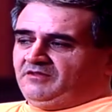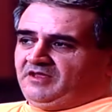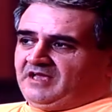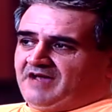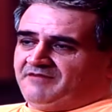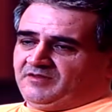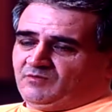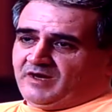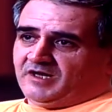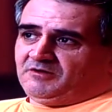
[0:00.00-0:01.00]
I think having the
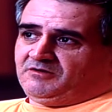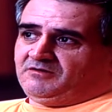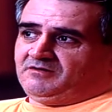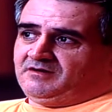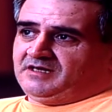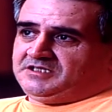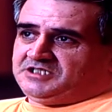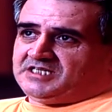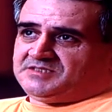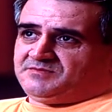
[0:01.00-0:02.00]
regular
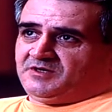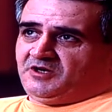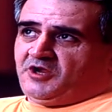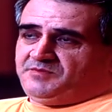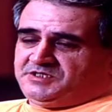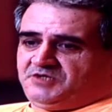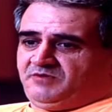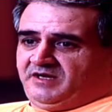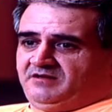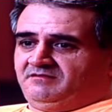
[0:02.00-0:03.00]
adjustment keeps
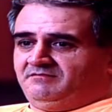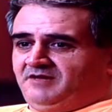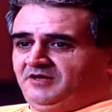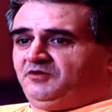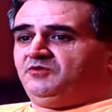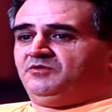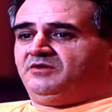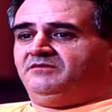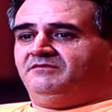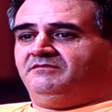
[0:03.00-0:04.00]
you in, in good
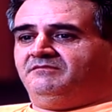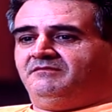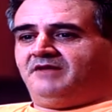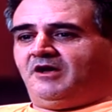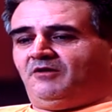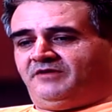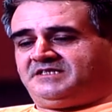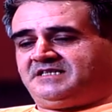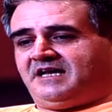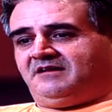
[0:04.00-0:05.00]
healthy
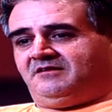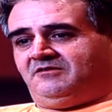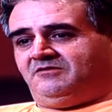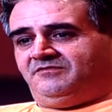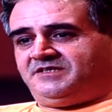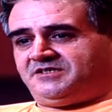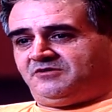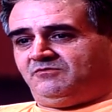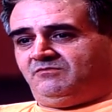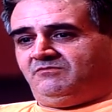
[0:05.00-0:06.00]
state and good
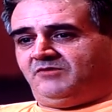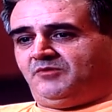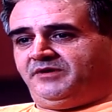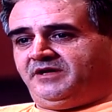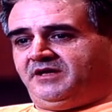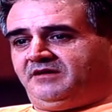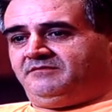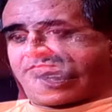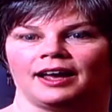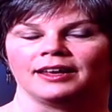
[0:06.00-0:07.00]
physical well-being.
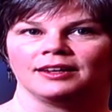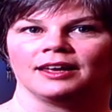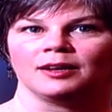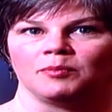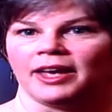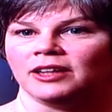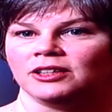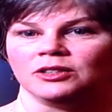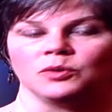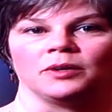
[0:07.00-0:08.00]
I cannot
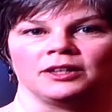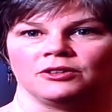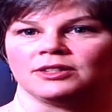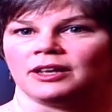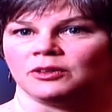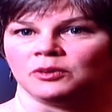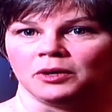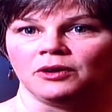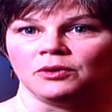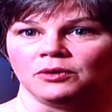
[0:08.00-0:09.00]
imagine 20 years down the
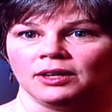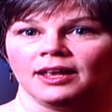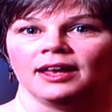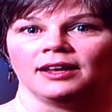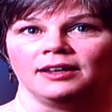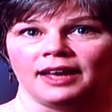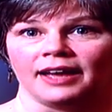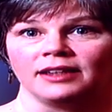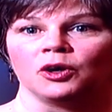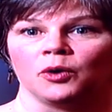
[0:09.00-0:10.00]
road
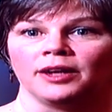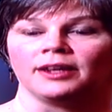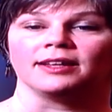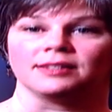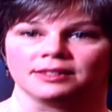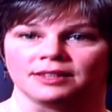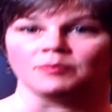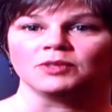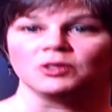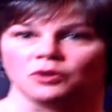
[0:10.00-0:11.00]
not going on
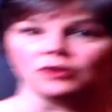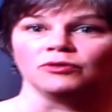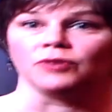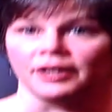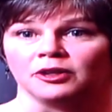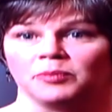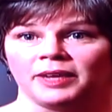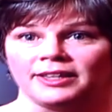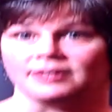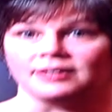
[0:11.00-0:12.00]
some sort of regular
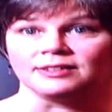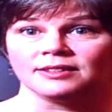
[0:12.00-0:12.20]
basis.